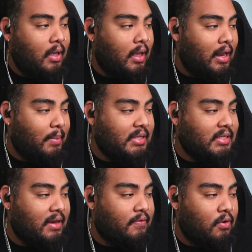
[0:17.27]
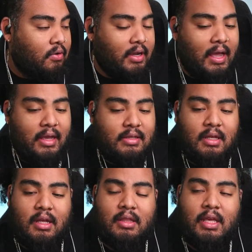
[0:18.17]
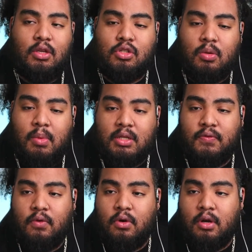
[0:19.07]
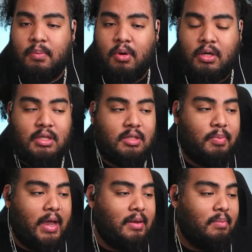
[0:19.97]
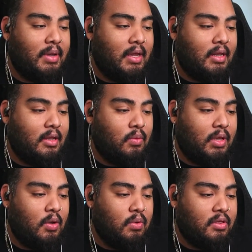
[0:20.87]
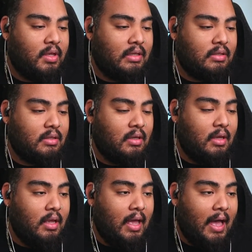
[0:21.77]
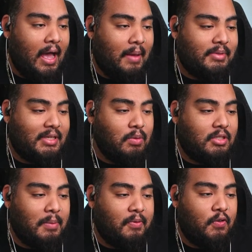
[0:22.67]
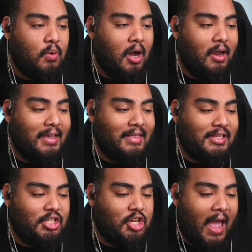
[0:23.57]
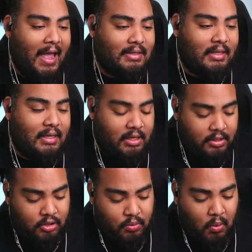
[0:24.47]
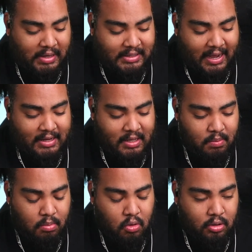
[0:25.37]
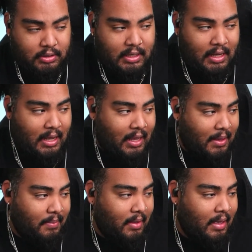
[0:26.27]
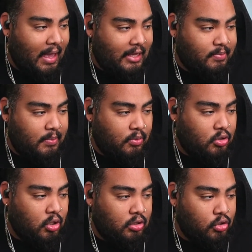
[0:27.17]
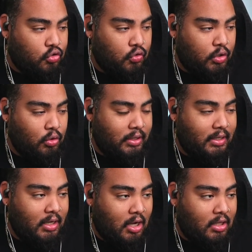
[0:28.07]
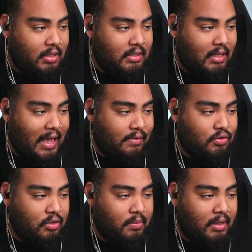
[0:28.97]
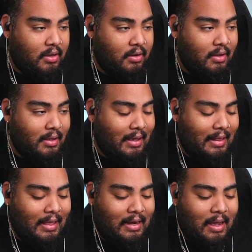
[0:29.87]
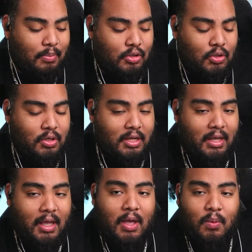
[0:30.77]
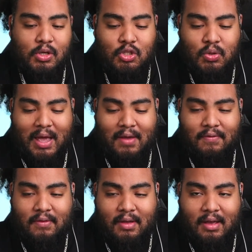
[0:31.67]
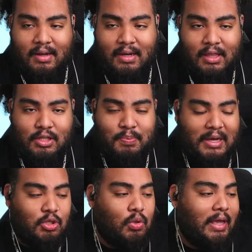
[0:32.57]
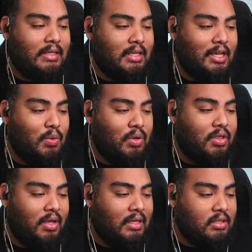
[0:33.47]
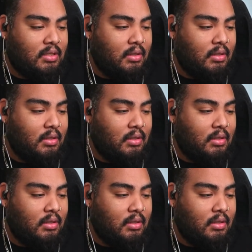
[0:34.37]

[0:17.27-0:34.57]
And I'm excited for it, guys. Thank you so much for participating, being in here with us. Say what's up if you are in the chat here. Don't want to waste any more time as people start to trickle in on this live stream here. A lot of opportunity. We do have another special guest here with us.